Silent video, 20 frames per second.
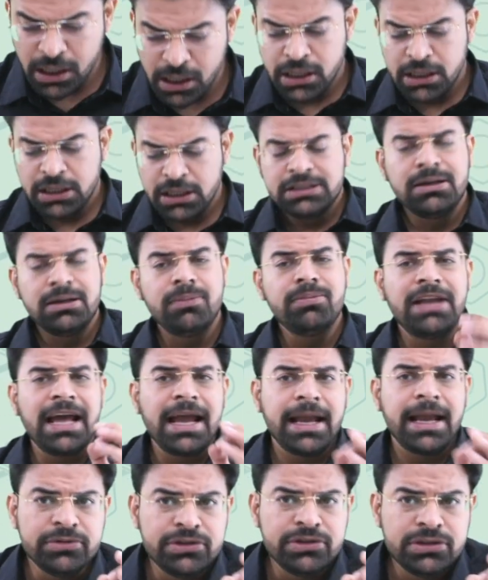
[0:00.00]

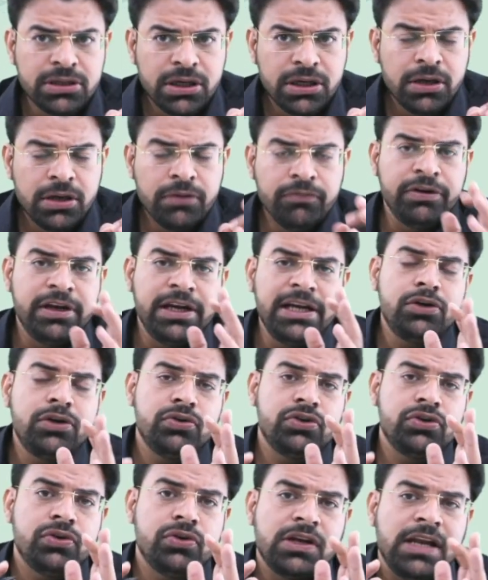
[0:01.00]
Sometimes we need to
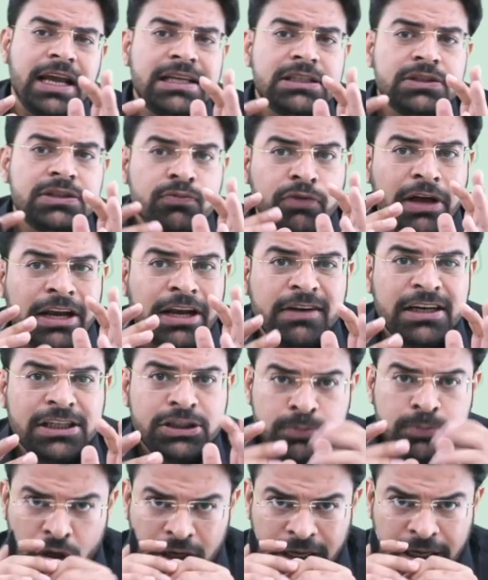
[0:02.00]
utilize very
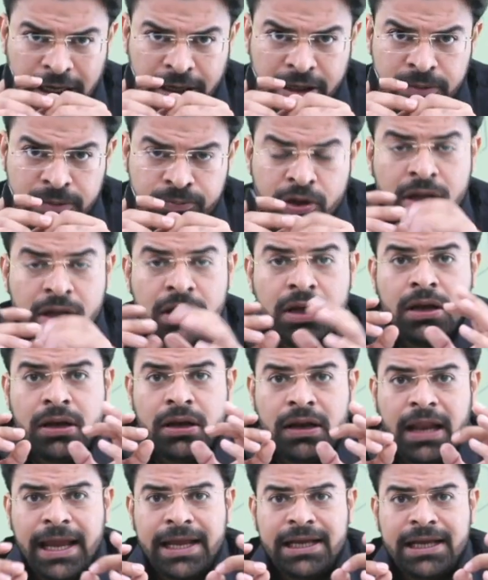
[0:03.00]
small angle,
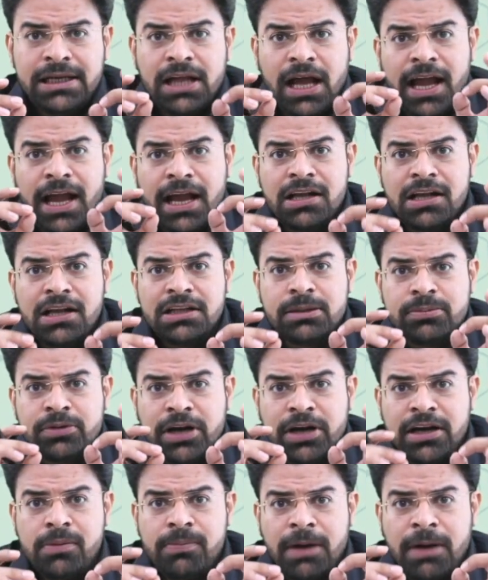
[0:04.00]
like the angle subtended
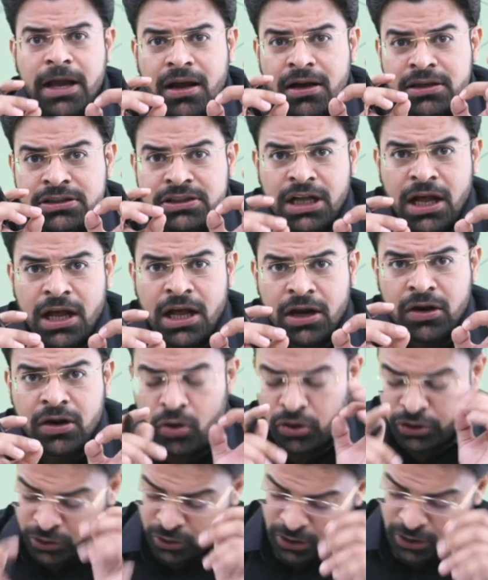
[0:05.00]
by a star on
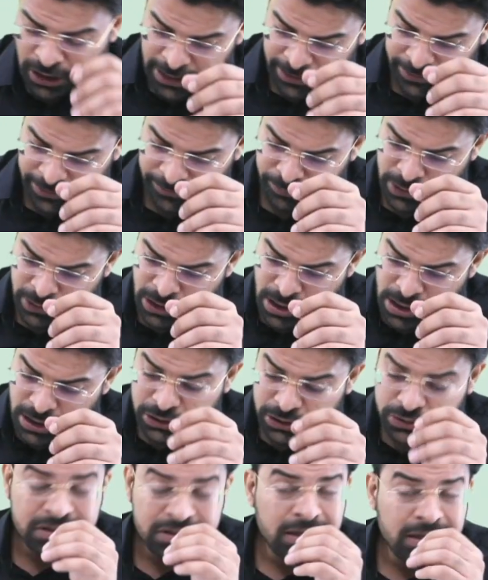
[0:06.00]
your eye. So
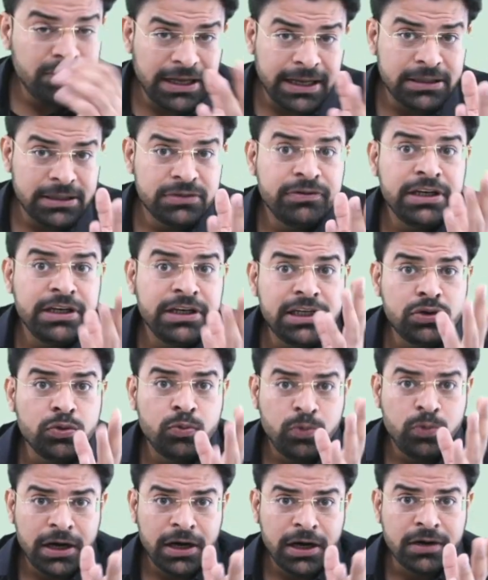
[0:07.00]
sometimes we need to
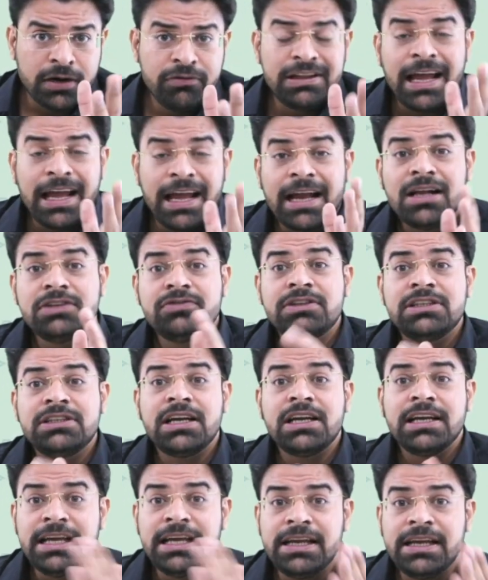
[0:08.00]
work with angles which are
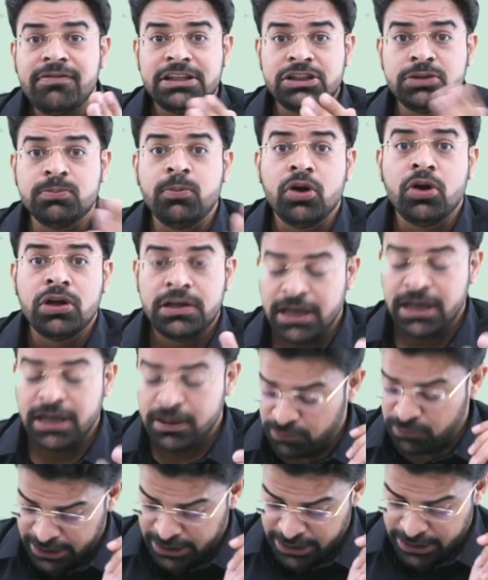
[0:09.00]
even smaller than 1
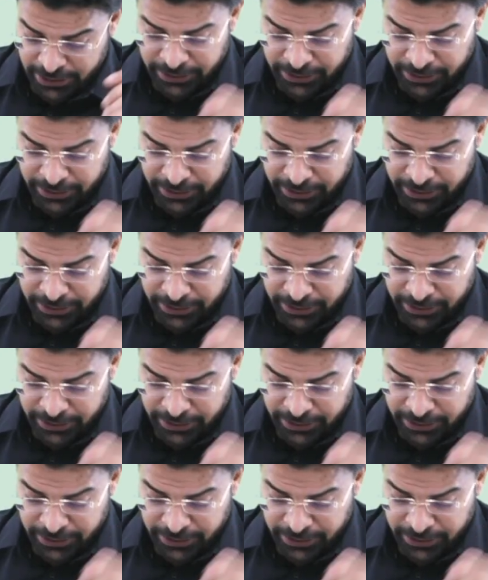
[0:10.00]
degree.